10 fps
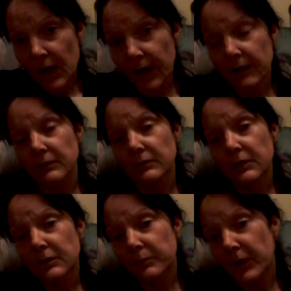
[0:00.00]
And a
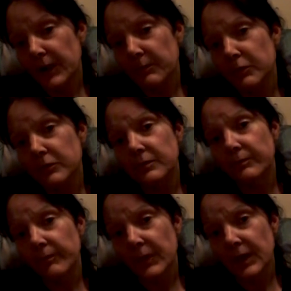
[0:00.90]
lot of people,
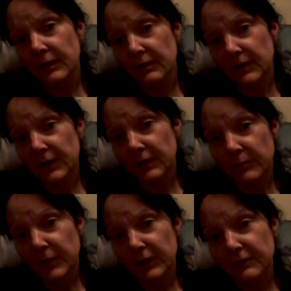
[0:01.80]
they think
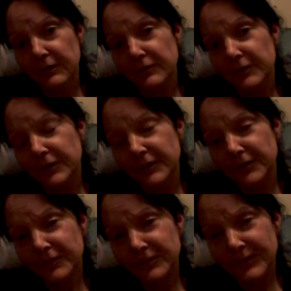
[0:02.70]
it'd be so
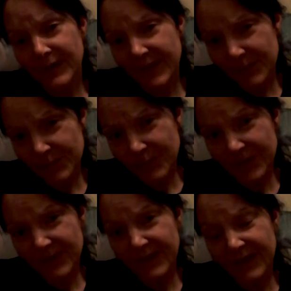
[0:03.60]
cool to have a
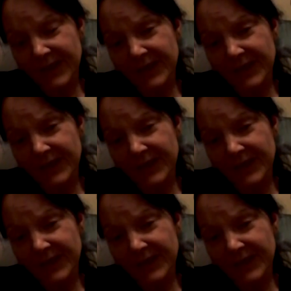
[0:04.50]
birthday